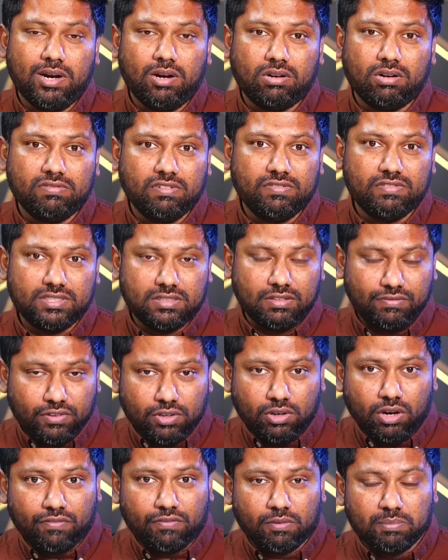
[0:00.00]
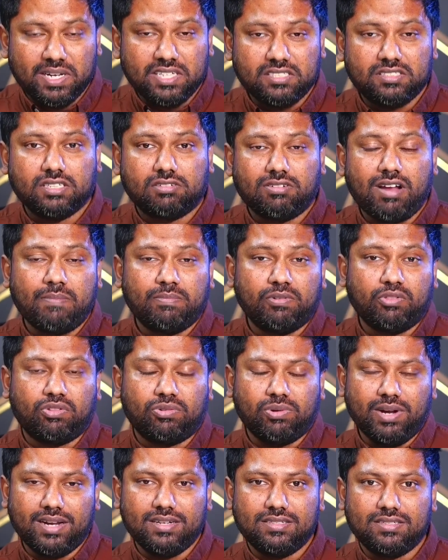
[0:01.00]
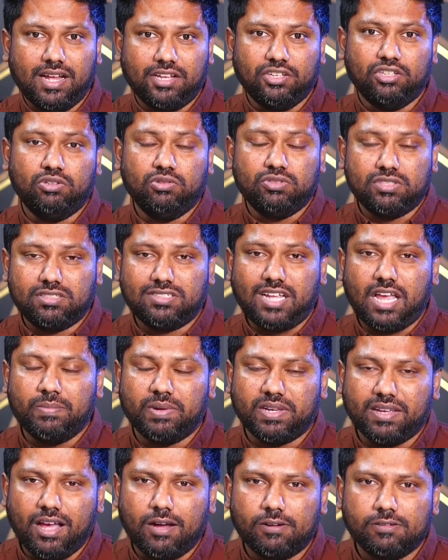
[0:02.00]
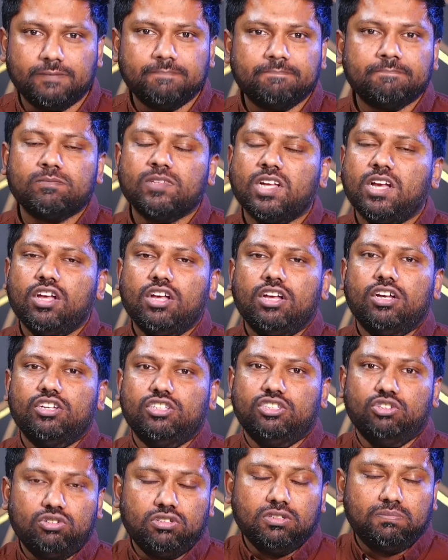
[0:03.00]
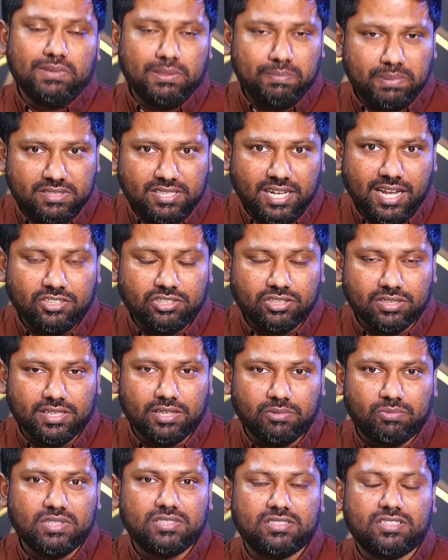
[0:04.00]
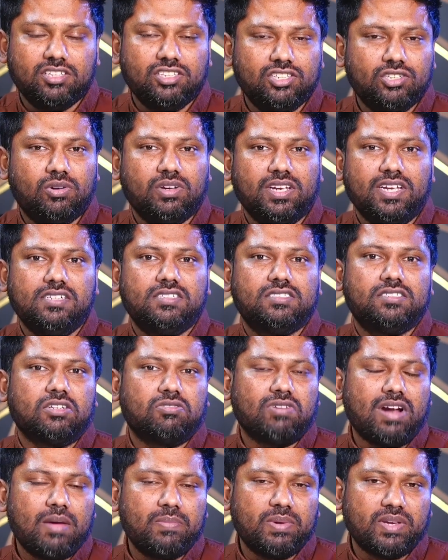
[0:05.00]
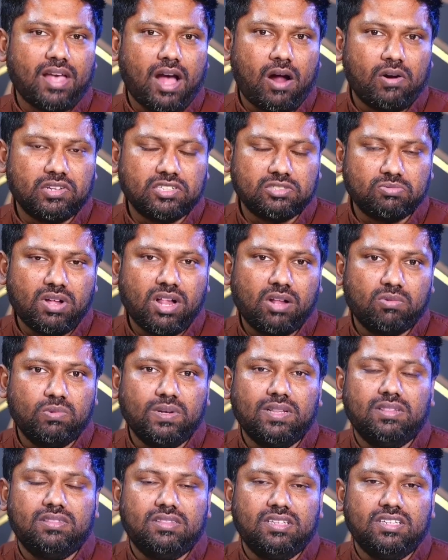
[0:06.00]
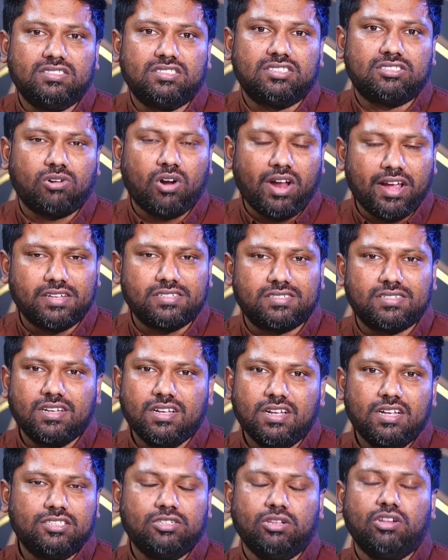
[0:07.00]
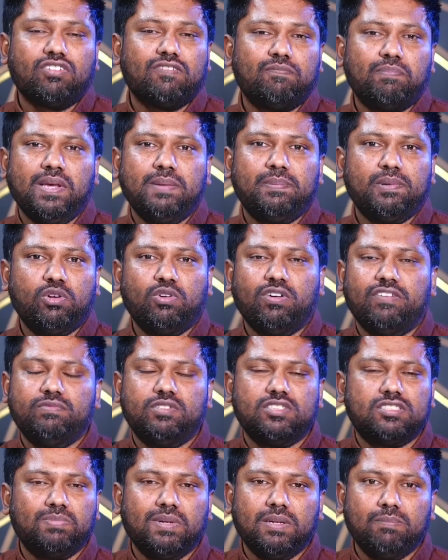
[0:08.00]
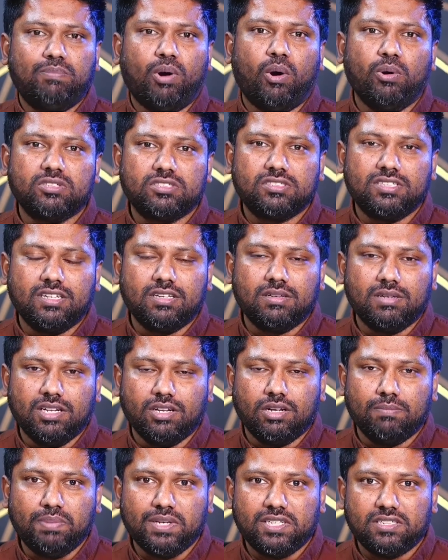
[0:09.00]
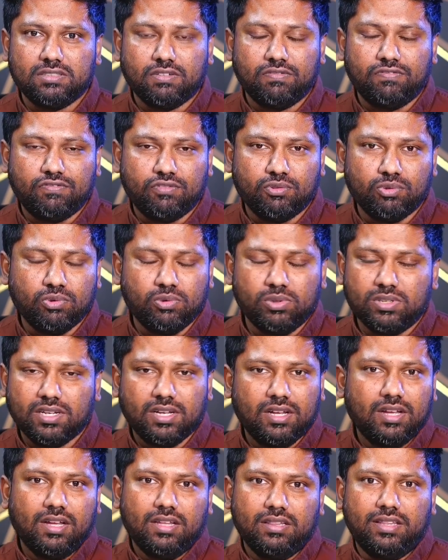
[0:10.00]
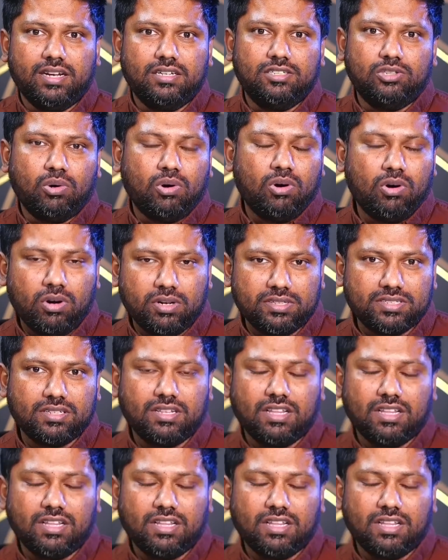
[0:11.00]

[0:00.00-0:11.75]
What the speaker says: of is if you go from Instagram to Threads and you use the same account, you could be potentially risking your Instagram account as well with these strikes. So a lot of people who have just been posting, pictures of food, their dogs and their